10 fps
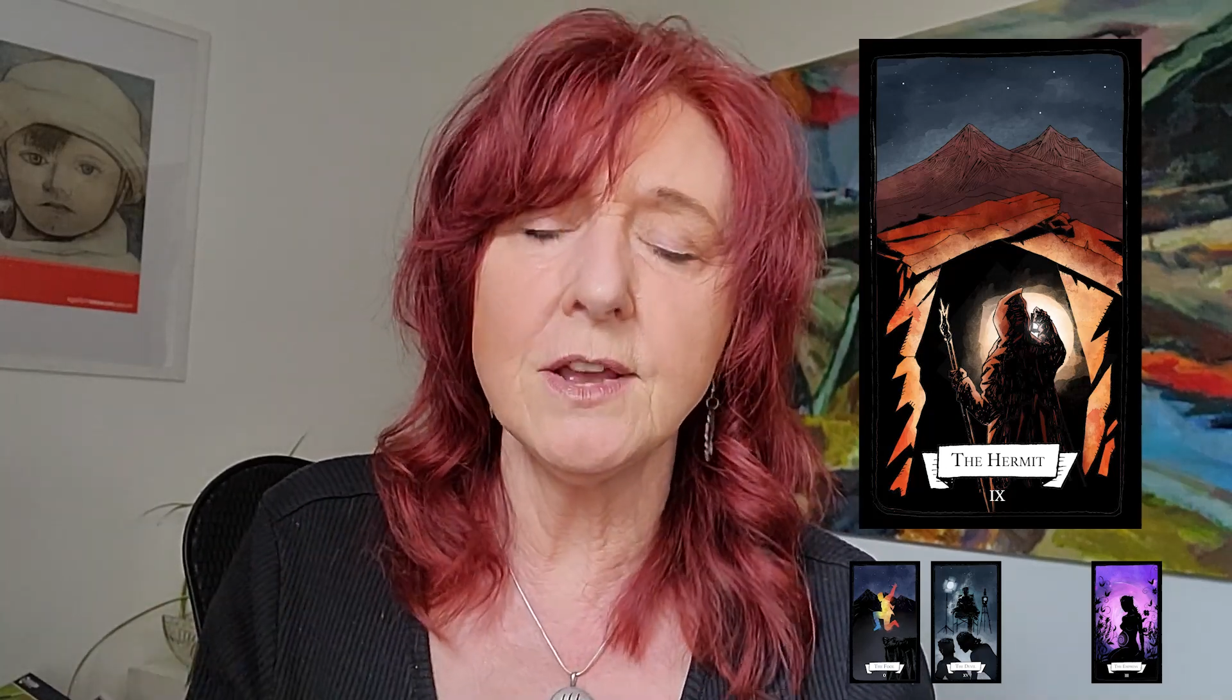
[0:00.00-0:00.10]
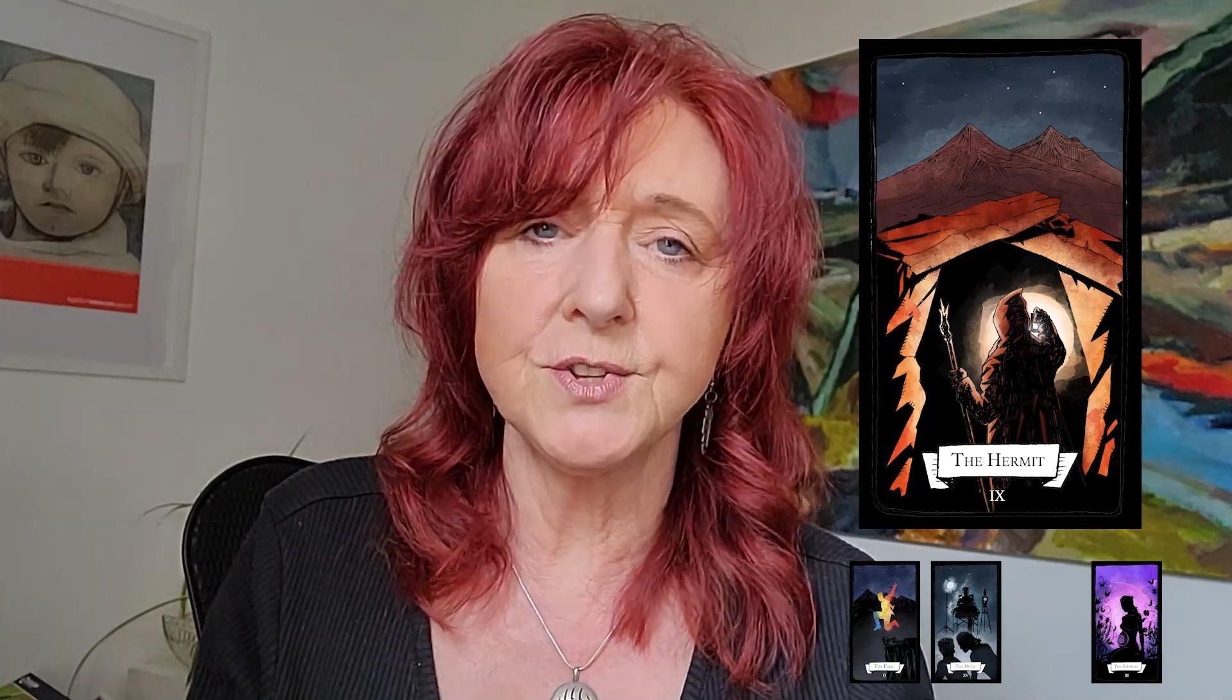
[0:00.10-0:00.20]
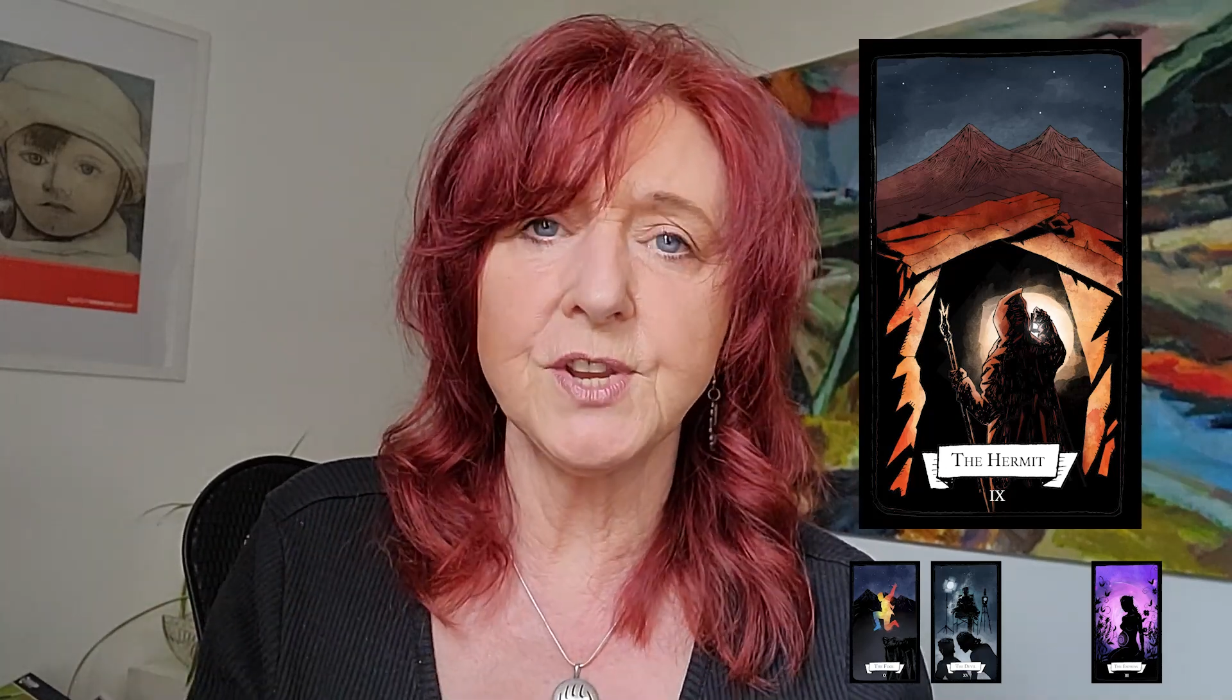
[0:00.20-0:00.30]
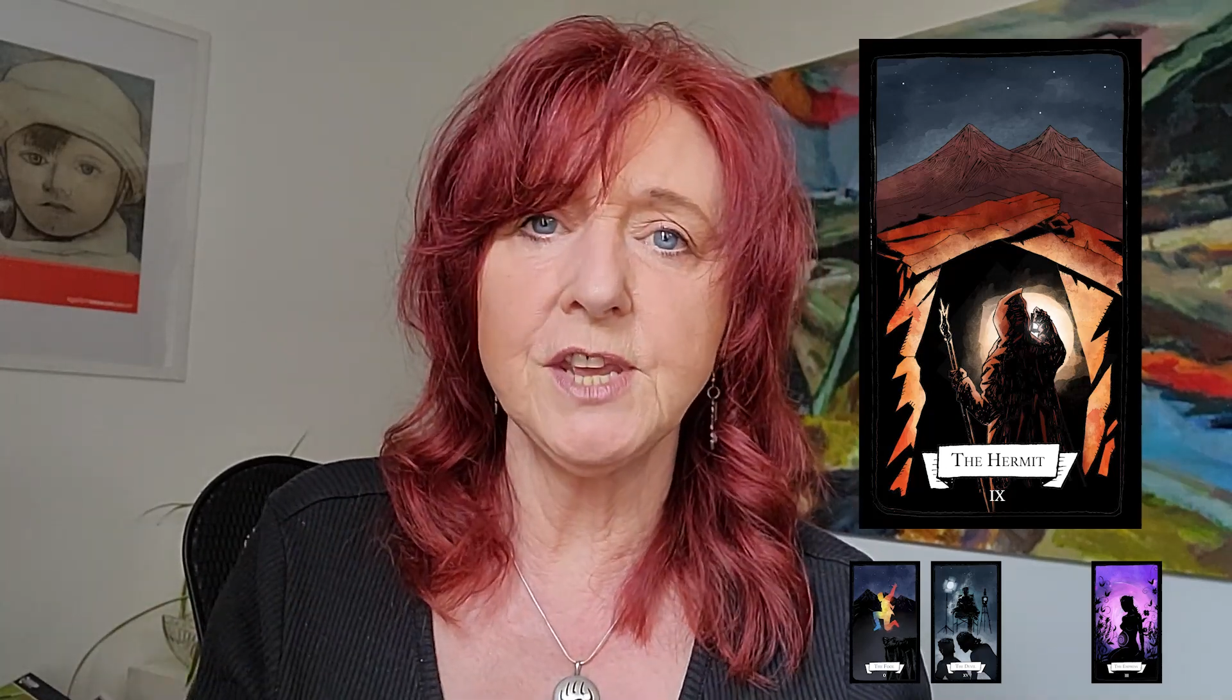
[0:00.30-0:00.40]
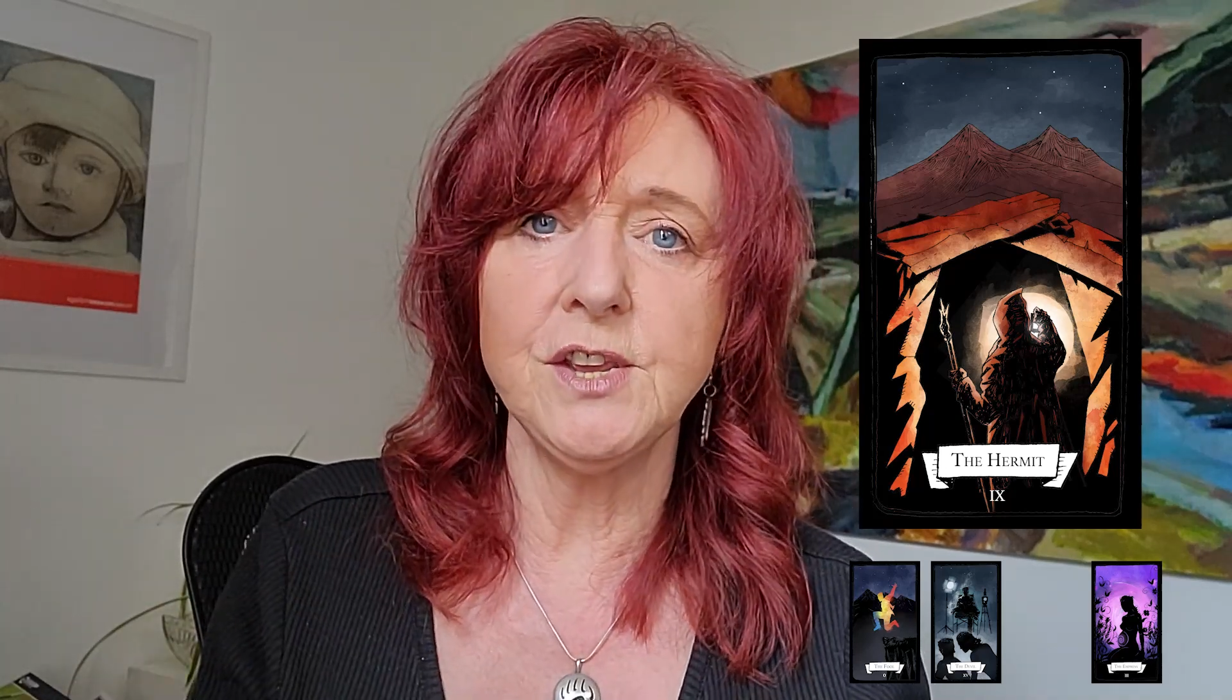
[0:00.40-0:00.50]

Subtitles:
asking